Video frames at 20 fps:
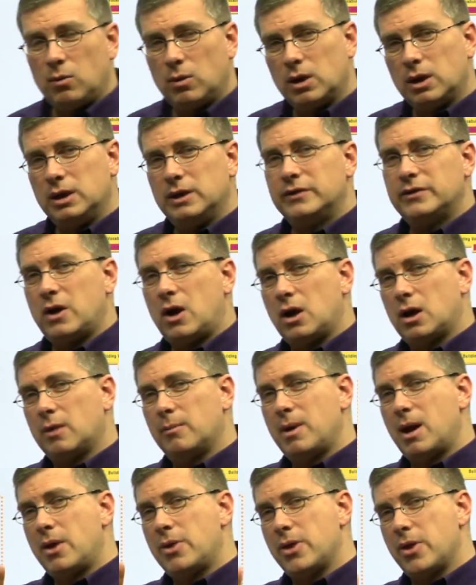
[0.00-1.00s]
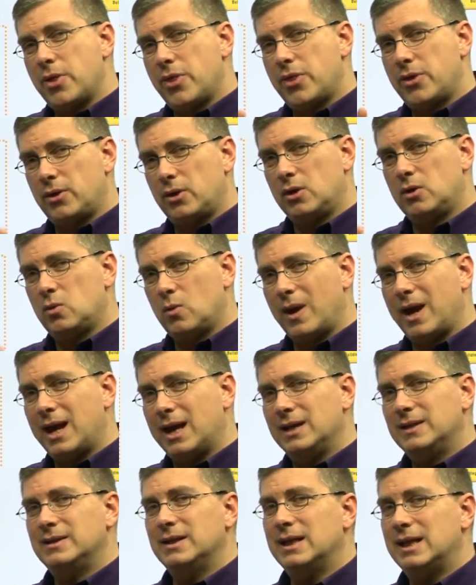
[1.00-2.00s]
we're going to talk about the third
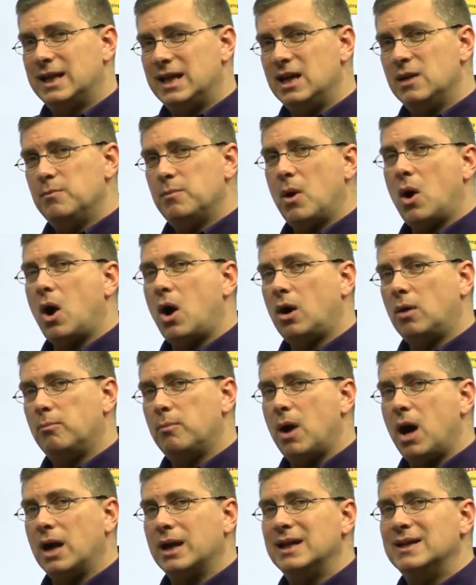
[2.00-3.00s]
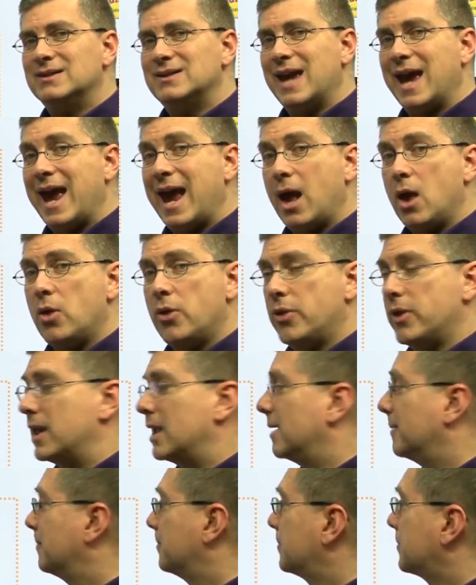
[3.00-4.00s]
way to keep our bodies
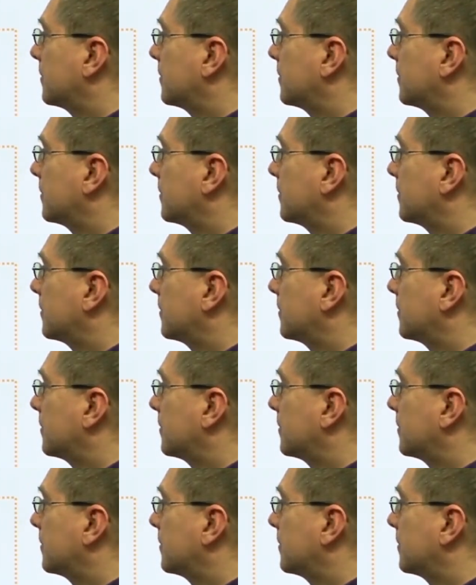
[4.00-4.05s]
healthy.